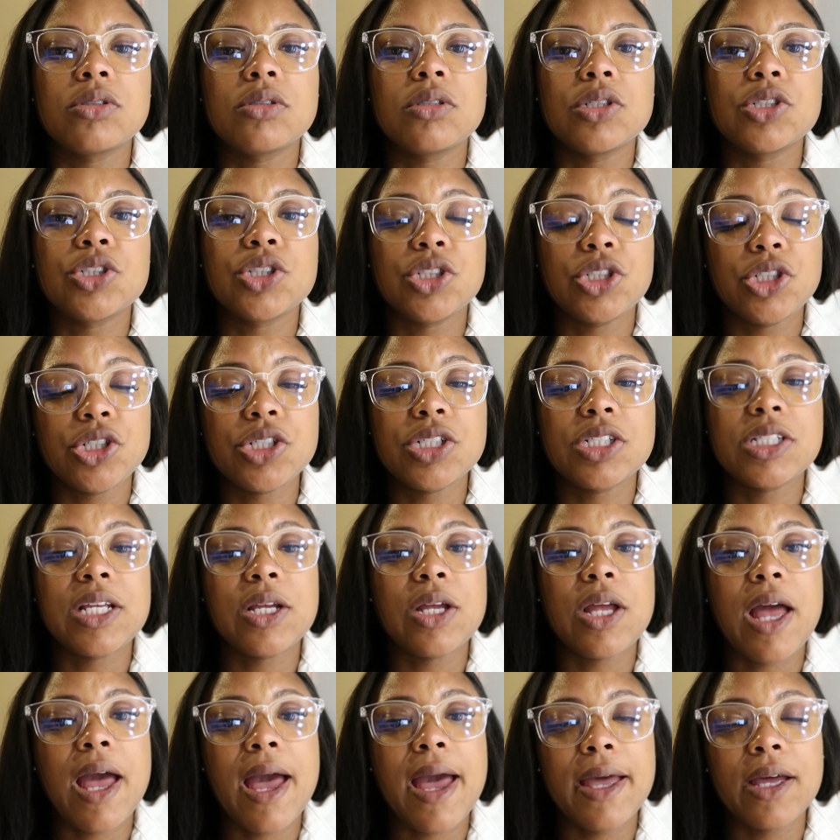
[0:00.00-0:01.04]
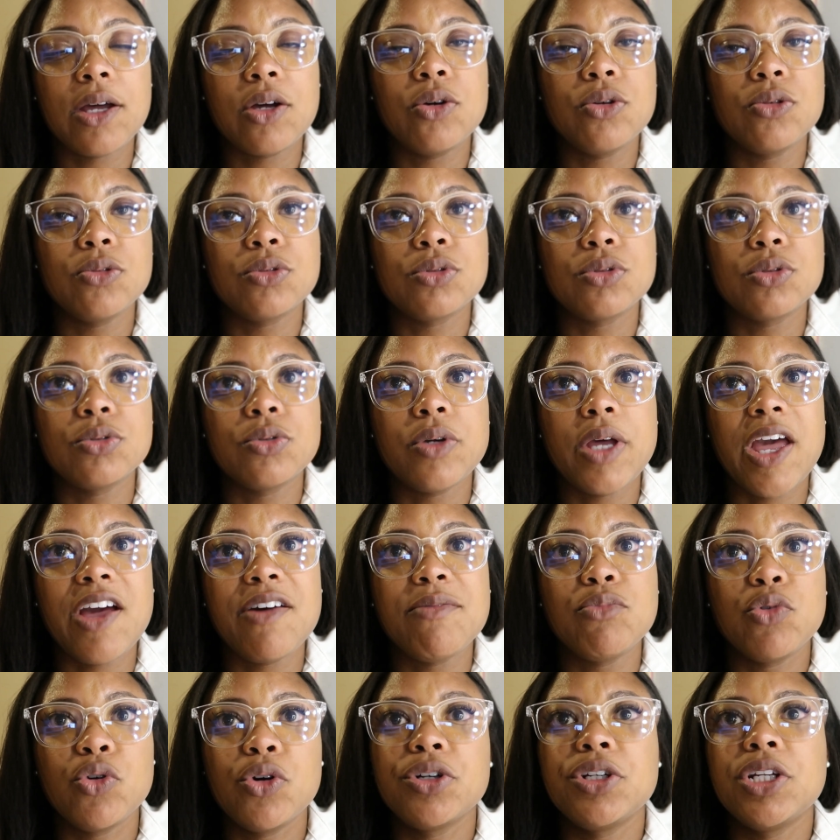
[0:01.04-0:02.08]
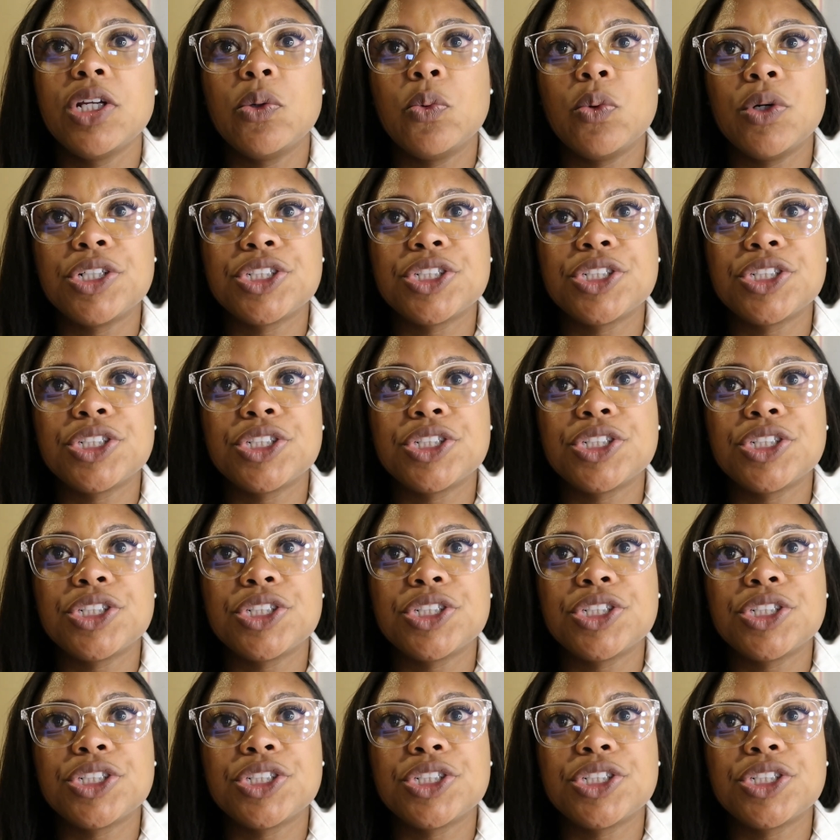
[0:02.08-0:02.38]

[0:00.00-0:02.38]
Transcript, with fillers: the church that I go to have more than